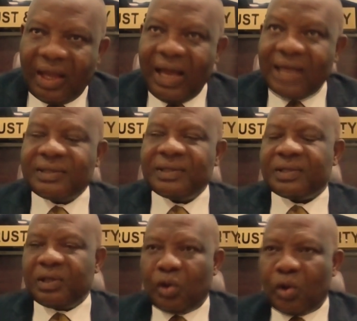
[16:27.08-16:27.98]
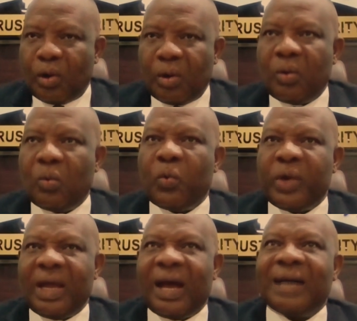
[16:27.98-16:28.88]
SEC law,
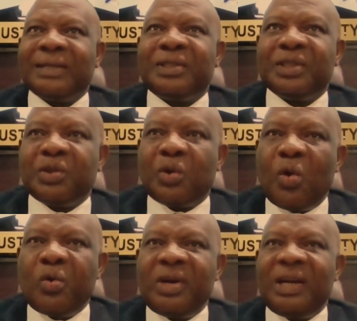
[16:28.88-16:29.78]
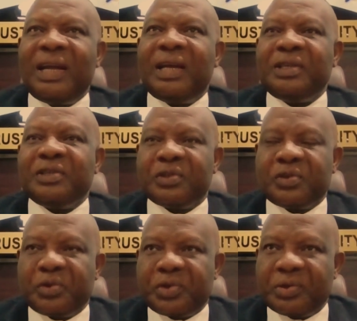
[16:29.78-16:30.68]
we are the only
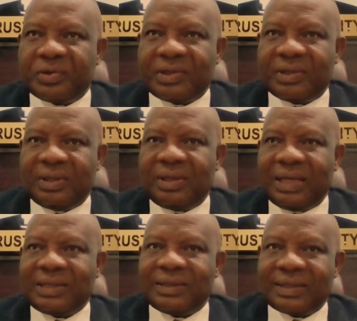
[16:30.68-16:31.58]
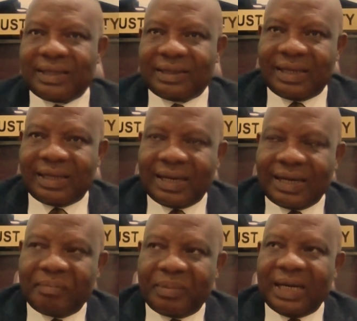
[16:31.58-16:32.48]
institutions that
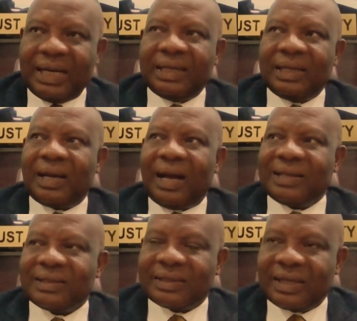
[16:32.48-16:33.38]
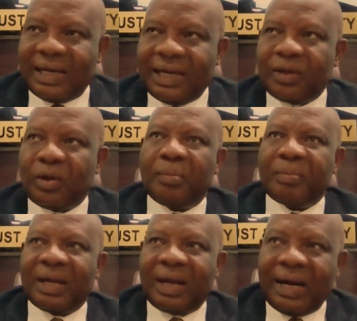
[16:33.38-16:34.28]
can buy and sell on
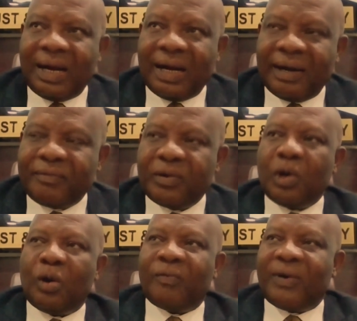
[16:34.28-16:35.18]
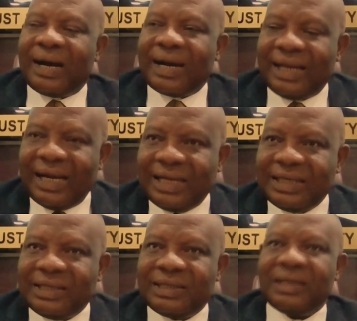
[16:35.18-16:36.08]
behalf of our
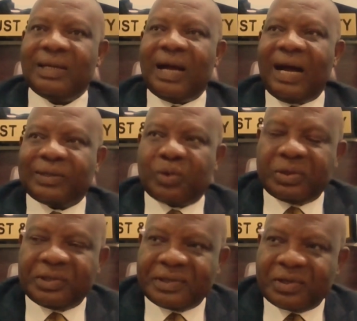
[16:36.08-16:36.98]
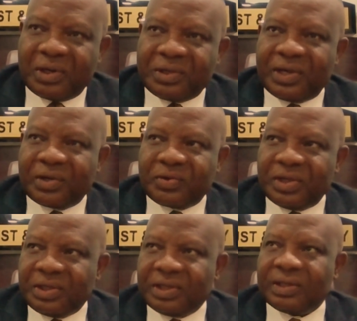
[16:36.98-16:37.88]
clients at all the security
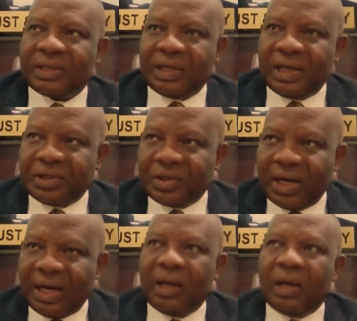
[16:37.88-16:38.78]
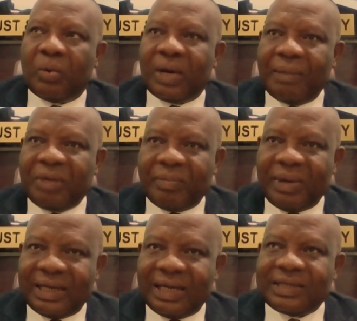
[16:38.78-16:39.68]
exchanges in Nigeria. What I mean
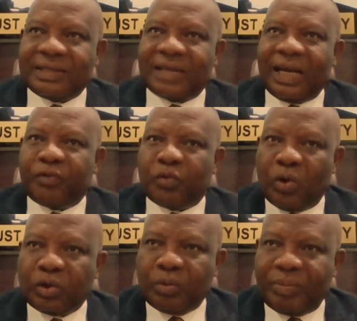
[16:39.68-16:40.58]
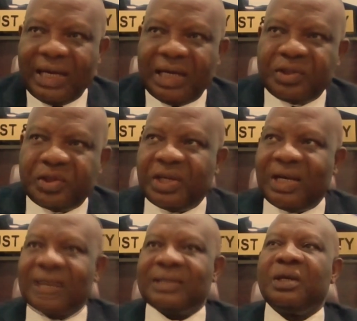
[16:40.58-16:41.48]
by that is that if you want to buy any
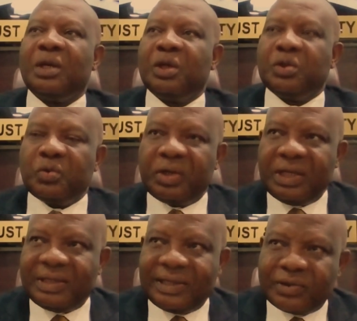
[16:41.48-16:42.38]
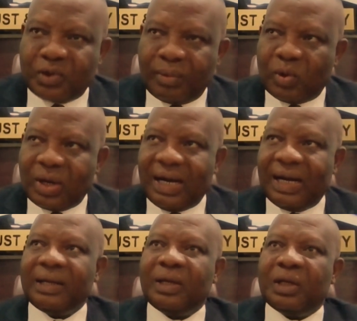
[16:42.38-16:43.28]
shares, you need a
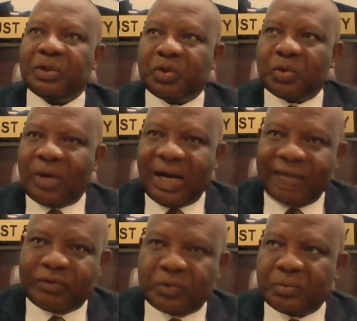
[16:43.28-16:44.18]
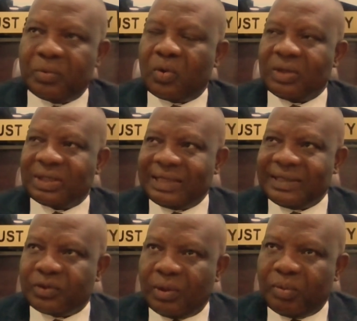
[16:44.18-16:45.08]
stockbroker. You have to
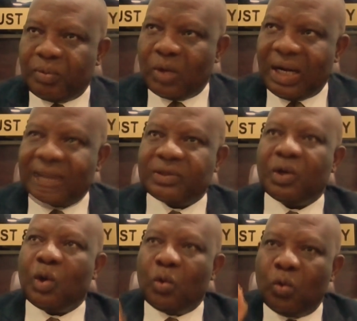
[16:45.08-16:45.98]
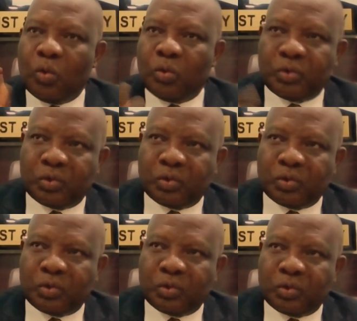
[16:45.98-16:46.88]
contact a stockbroker who will do the
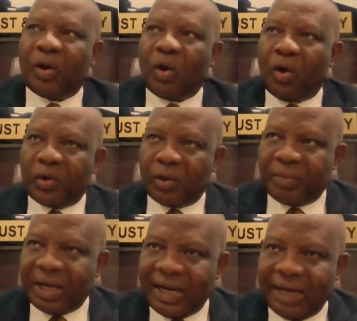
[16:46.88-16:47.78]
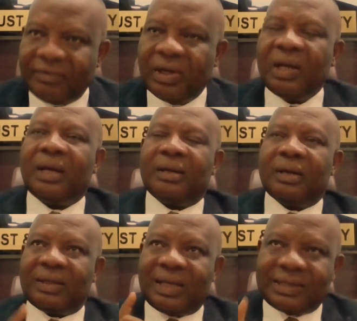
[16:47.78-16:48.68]
bill on your behalf.
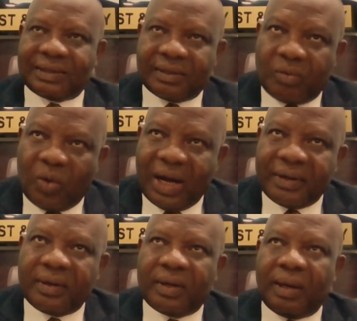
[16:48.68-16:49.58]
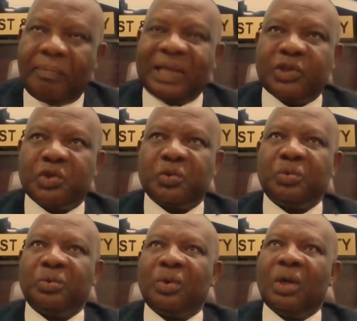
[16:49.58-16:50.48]
That is one. Number
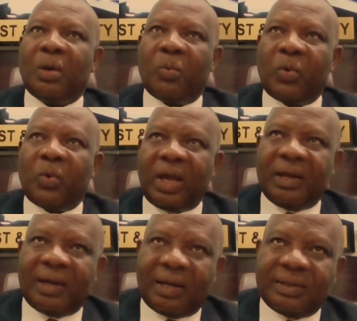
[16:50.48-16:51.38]
two, we